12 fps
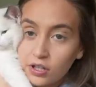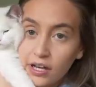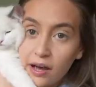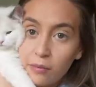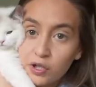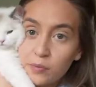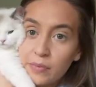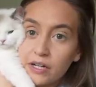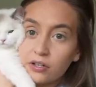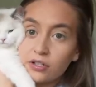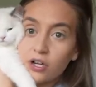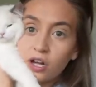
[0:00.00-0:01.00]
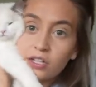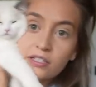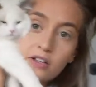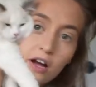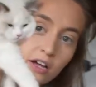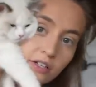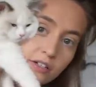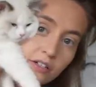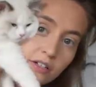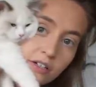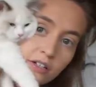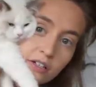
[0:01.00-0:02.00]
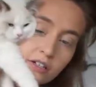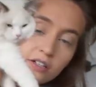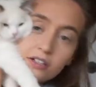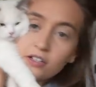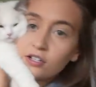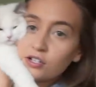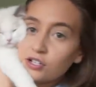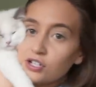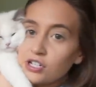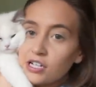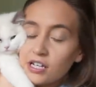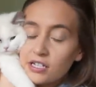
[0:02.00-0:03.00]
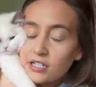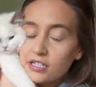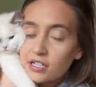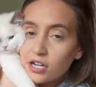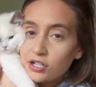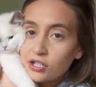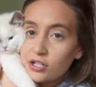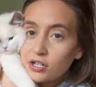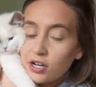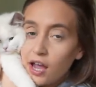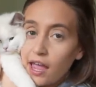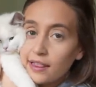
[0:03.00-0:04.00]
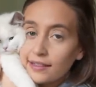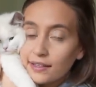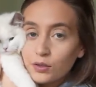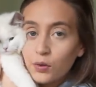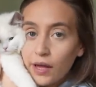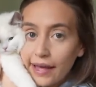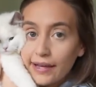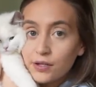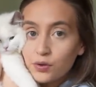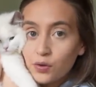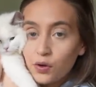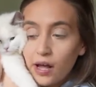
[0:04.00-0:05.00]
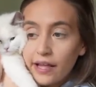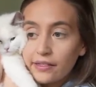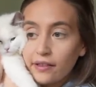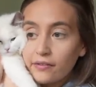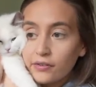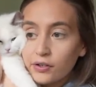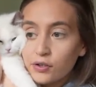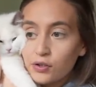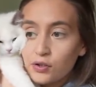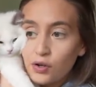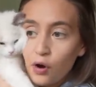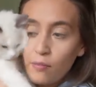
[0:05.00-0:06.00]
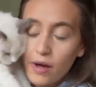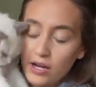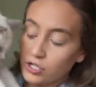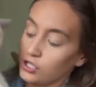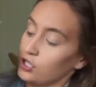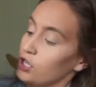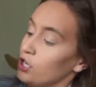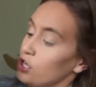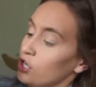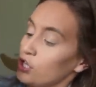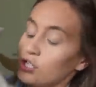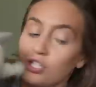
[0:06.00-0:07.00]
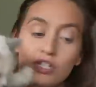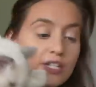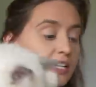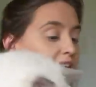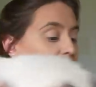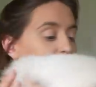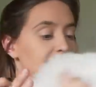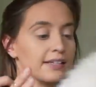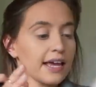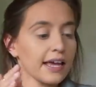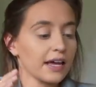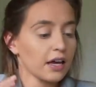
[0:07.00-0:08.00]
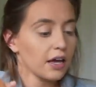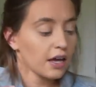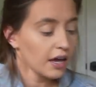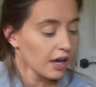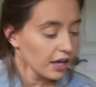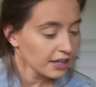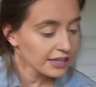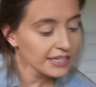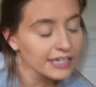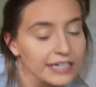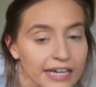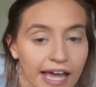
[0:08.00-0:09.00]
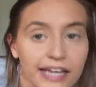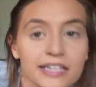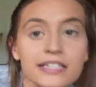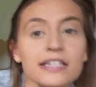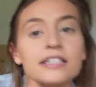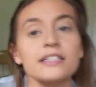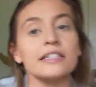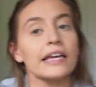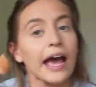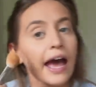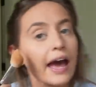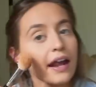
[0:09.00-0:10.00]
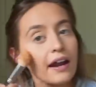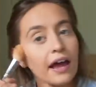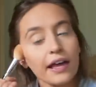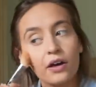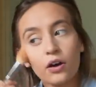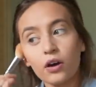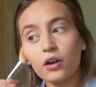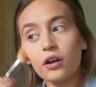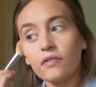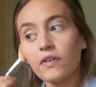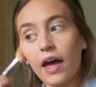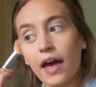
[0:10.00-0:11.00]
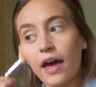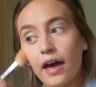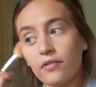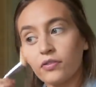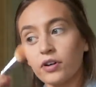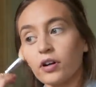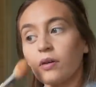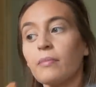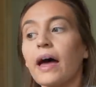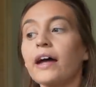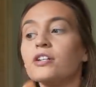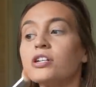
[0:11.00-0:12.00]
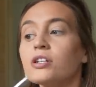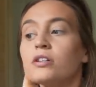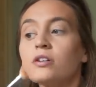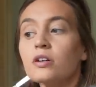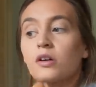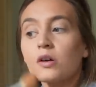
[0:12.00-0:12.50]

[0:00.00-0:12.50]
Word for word: Look how much bigger Dolly's gotten. She is such a little angel. I love her so much. She is like the nicest cat I could have ever imagined.